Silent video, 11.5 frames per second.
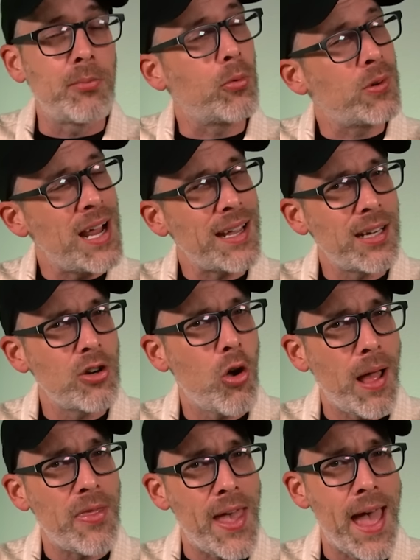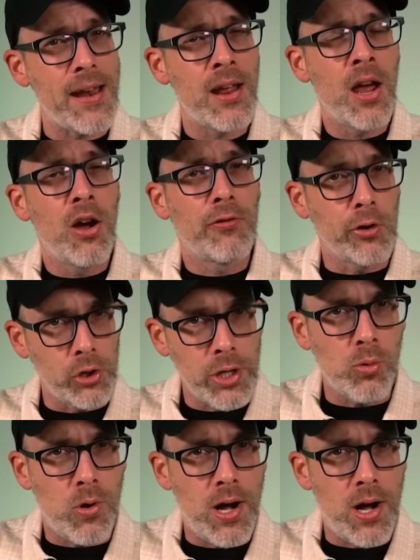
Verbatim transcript: but we're not going to know about that for a little